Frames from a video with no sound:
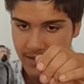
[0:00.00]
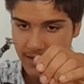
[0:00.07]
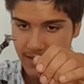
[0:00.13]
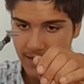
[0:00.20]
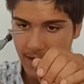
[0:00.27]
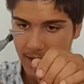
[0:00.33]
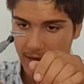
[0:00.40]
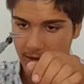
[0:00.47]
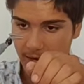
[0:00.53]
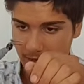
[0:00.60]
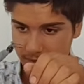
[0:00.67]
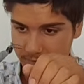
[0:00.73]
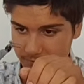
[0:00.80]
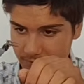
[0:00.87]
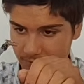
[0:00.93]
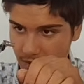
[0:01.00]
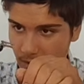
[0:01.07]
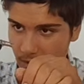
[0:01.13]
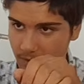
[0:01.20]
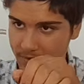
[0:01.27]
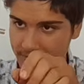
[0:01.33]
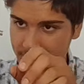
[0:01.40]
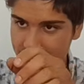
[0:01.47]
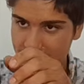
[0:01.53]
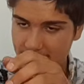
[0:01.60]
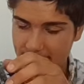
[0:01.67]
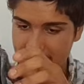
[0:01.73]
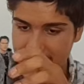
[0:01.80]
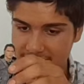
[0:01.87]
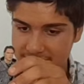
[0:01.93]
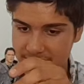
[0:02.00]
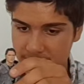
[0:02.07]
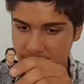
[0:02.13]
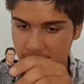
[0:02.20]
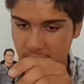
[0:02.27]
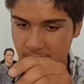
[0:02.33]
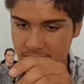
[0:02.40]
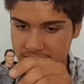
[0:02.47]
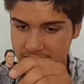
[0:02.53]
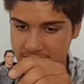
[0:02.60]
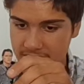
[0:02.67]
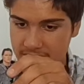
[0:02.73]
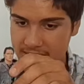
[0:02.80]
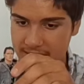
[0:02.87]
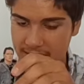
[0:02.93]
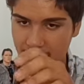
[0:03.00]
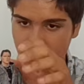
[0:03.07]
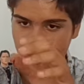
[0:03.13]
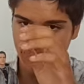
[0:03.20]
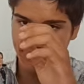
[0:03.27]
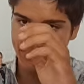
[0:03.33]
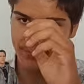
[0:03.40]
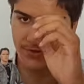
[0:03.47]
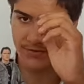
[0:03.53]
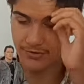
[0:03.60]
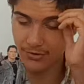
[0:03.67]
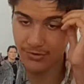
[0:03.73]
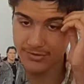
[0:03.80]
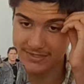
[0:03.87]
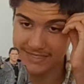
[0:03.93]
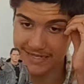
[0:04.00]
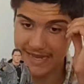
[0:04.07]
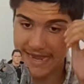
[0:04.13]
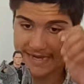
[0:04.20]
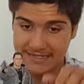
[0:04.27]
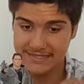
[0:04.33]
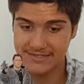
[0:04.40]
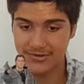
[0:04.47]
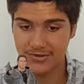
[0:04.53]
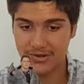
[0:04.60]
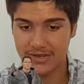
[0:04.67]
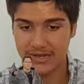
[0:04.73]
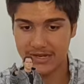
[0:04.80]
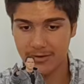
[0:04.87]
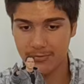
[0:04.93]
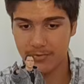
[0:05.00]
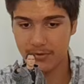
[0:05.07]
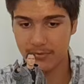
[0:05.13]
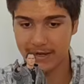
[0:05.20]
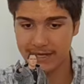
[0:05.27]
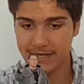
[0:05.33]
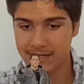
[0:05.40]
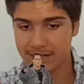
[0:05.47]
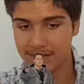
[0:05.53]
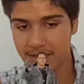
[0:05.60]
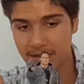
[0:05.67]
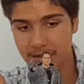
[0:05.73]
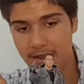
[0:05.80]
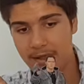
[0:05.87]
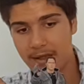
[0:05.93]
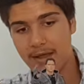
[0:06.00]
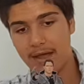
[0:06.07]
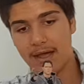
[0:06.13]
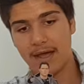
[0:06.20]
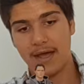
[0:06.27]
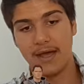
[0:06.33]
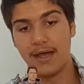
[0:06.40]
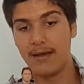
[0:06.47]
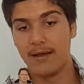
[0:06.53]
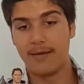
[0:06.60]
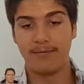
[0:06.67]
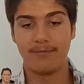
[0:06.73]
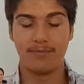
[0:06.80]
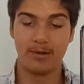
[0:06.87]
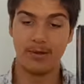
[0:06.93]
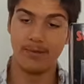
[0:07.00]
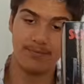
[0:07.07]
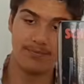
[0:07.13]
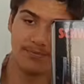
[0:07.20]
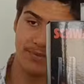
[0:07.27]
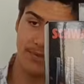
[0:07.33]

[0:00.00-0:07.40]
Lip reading: can't complain too much. Now, of course, the legs do look a little bit weird, but